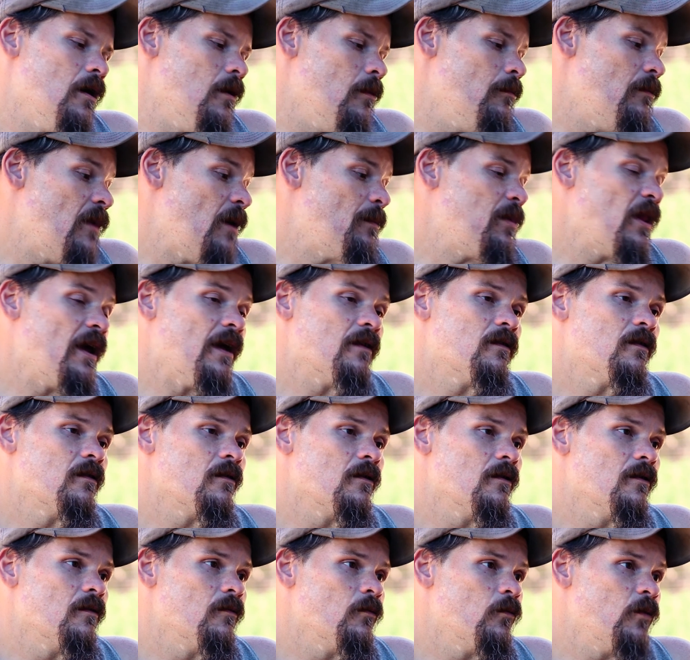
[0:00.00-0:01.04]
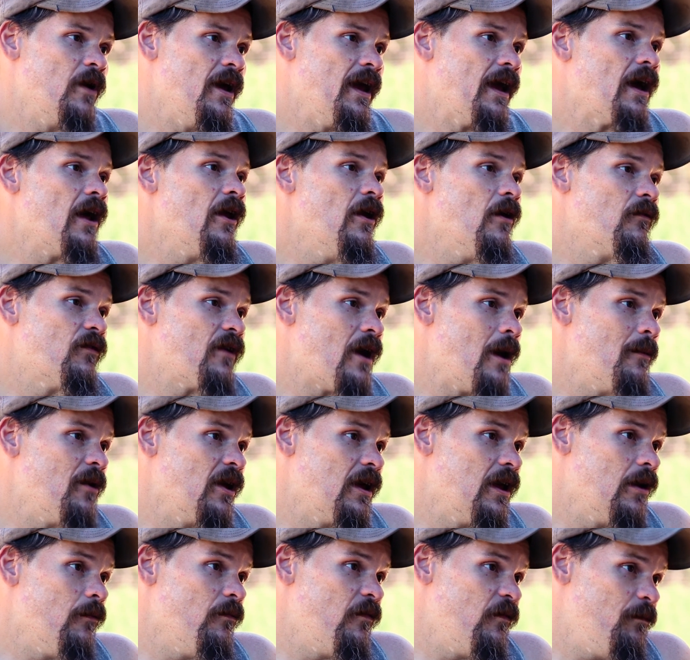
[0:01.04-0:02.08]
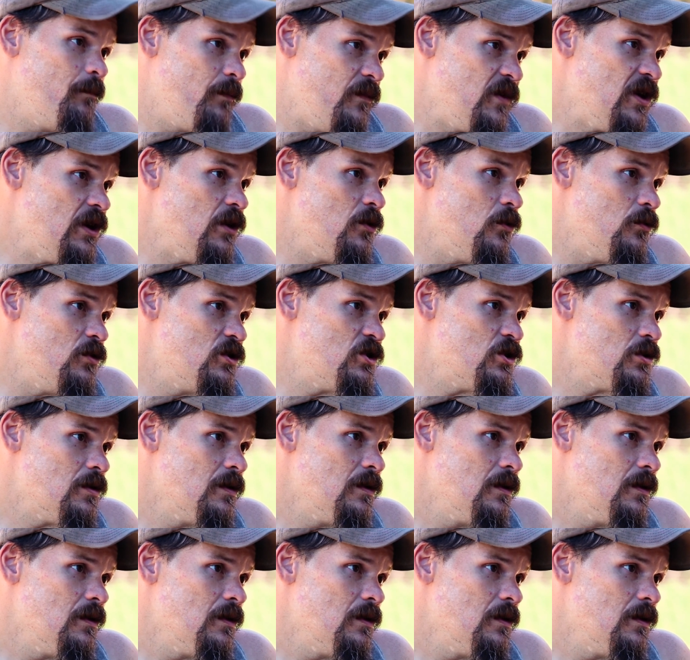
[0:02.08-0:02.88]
my plants we ain't got enough time to get them huge,